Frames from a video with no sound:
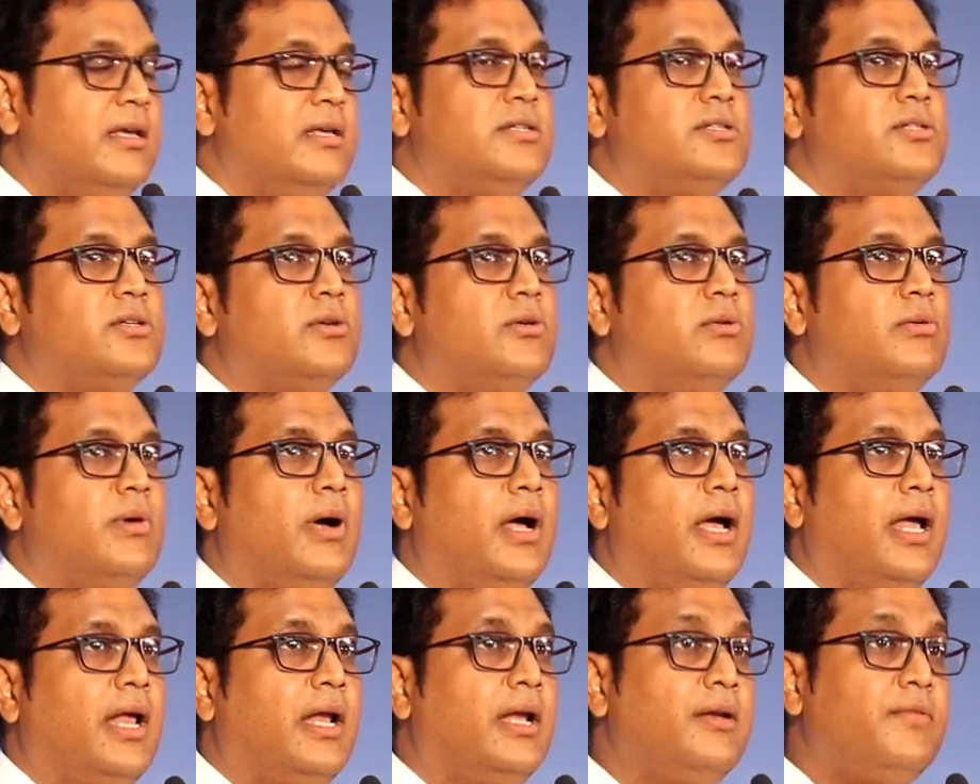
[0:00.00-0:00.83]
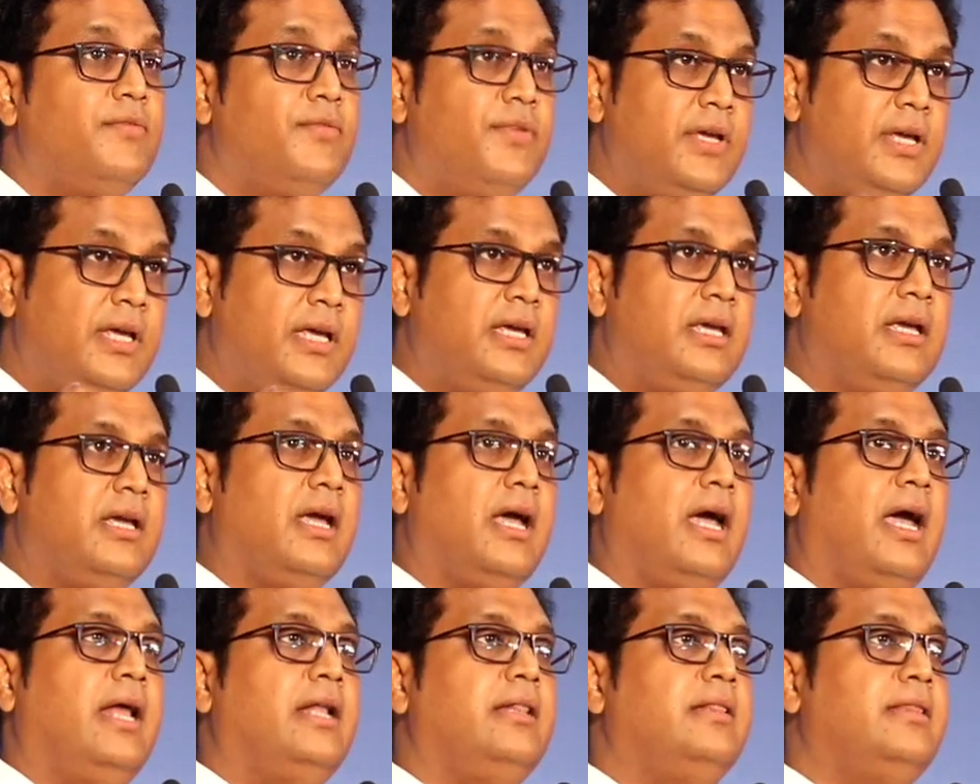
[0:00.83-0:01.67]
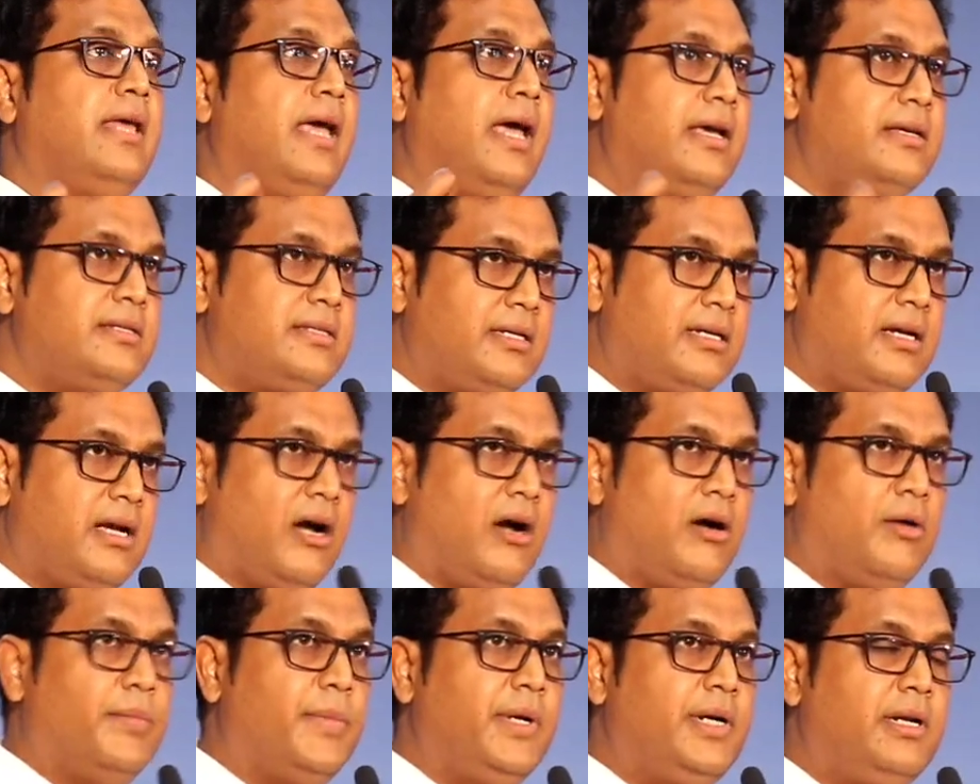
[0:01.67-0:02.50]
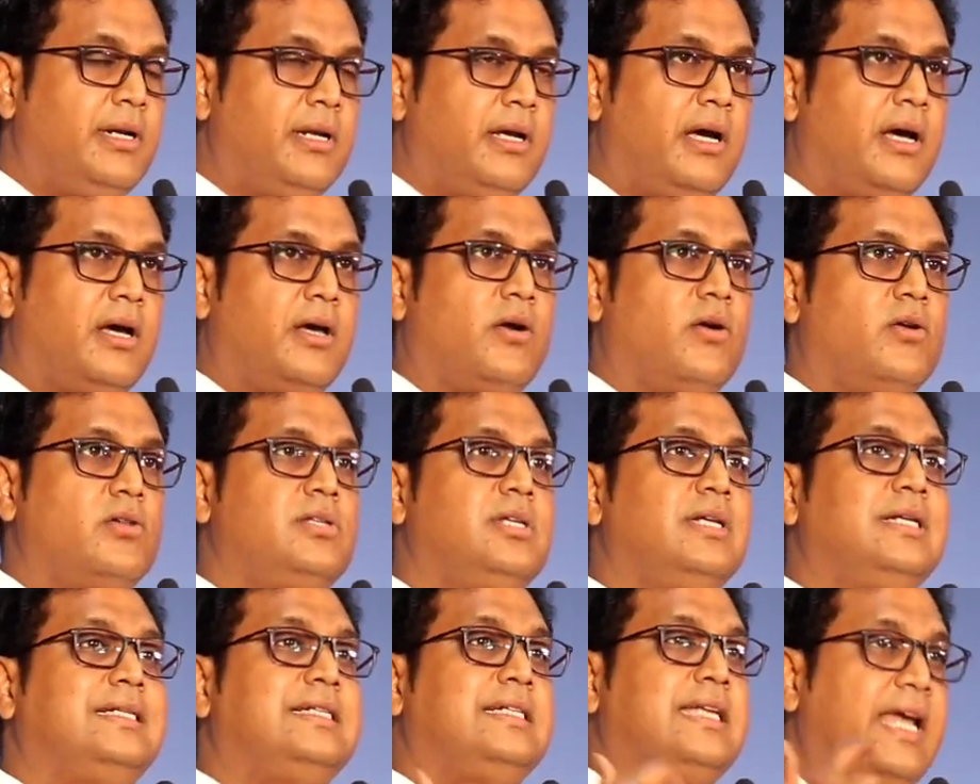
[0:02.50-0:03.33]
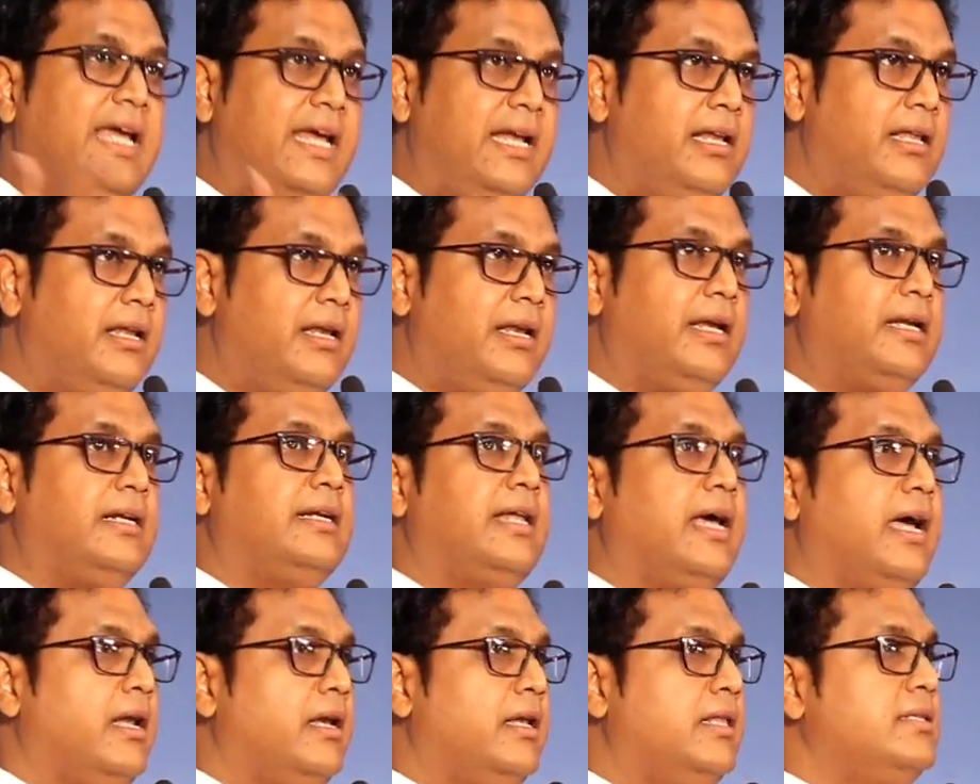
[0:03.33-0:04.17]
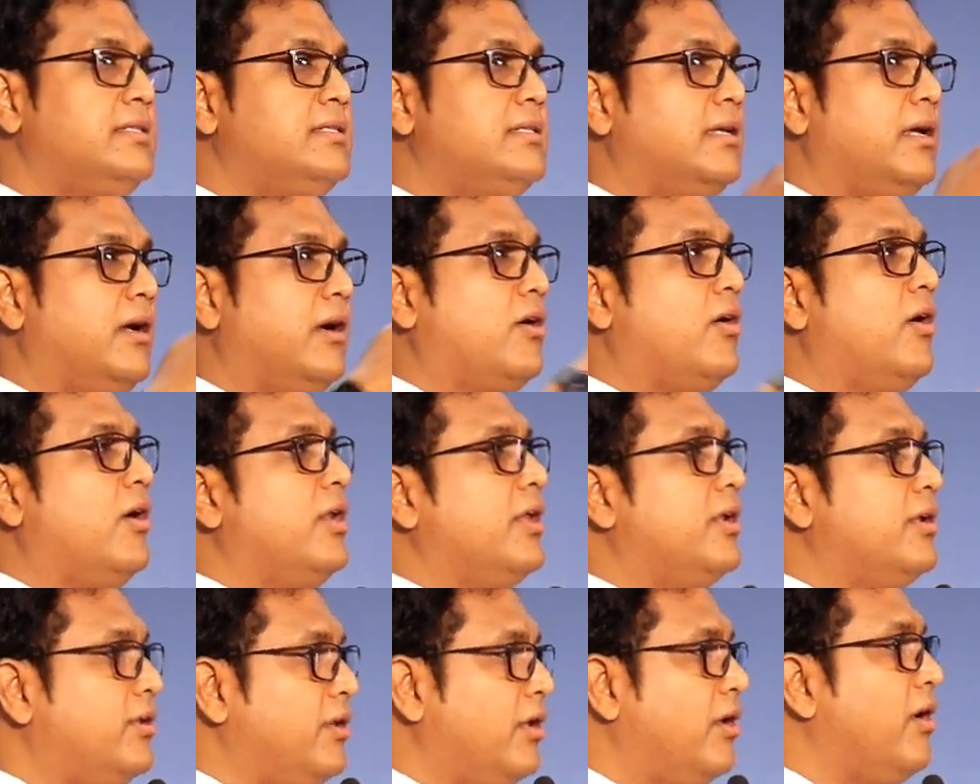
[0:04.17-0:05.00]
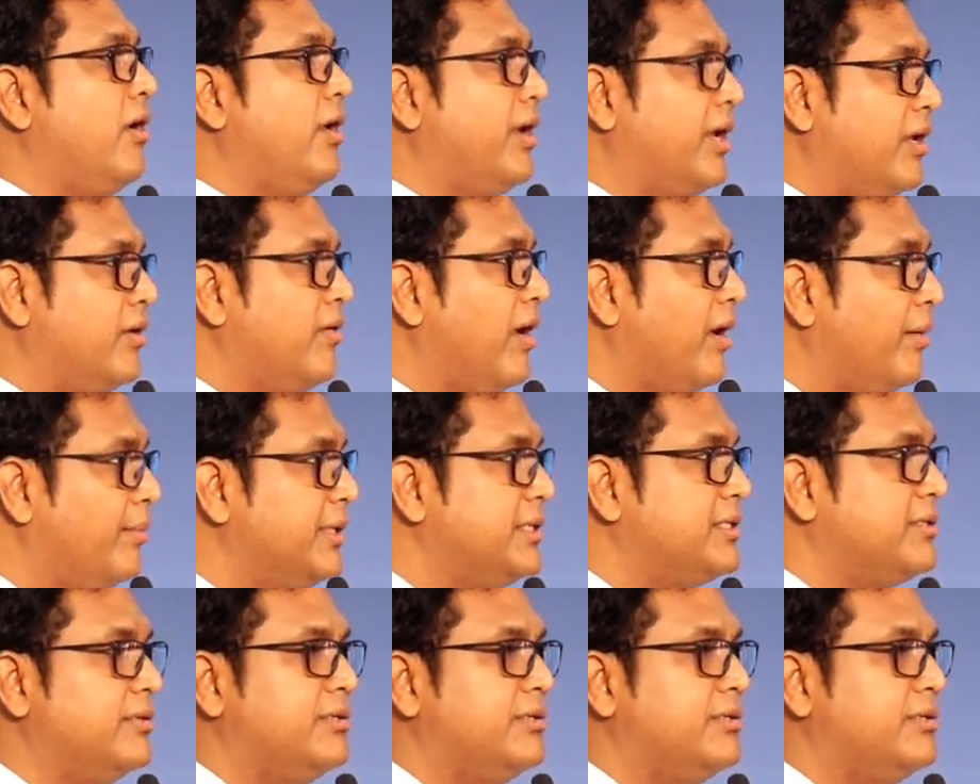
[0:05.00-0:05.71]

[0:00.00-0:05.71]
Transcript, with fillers: So, uh, and we at, as a government are also tailoring talents according to your requirements.